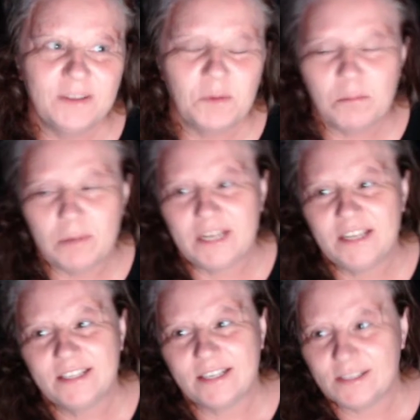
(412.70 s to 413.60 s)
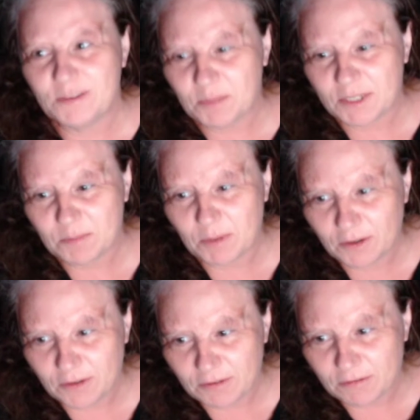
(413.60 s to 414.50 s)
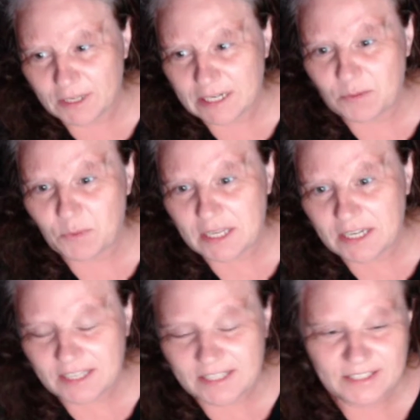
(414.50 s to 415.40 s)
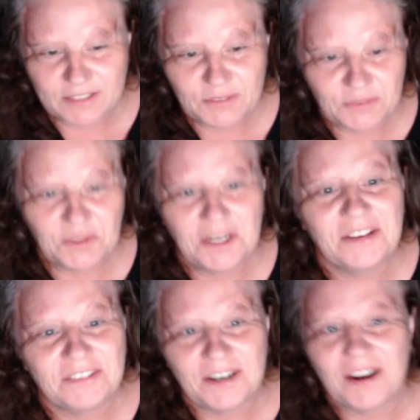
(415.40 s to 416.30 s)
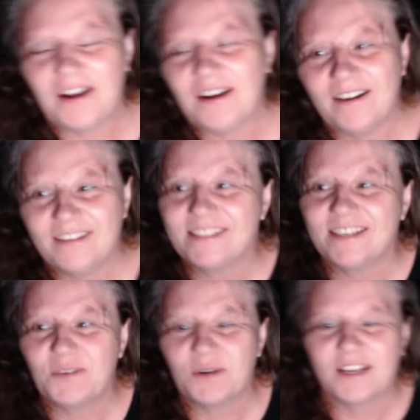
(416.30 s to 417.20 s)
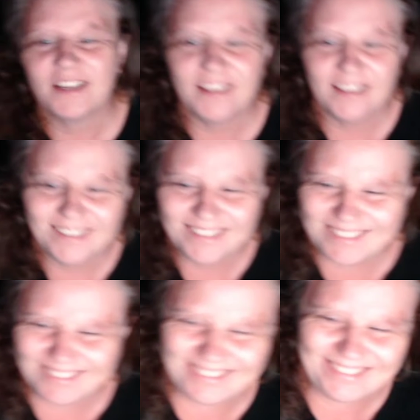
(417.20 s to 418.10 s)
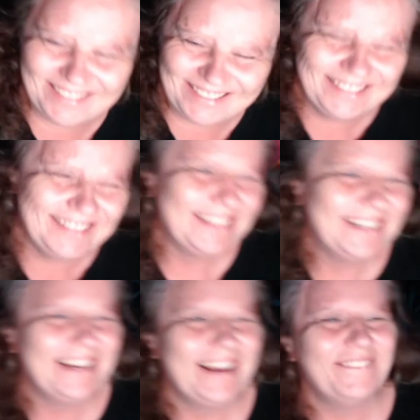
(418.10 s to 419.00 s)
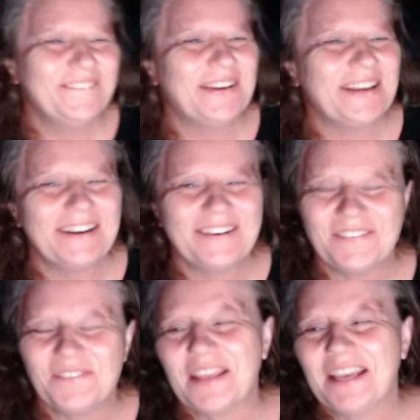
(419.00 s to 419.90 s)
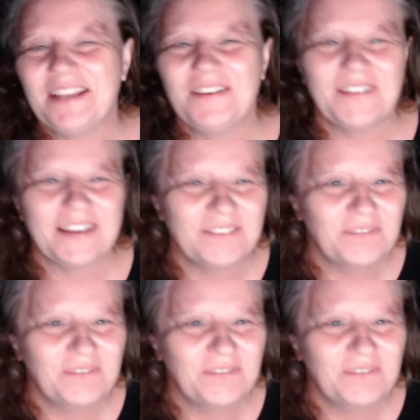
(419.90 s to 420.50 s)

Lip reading: Beanie sounds much better than Veenie Weenie. So whatever, I'll take what I could get. But anyway,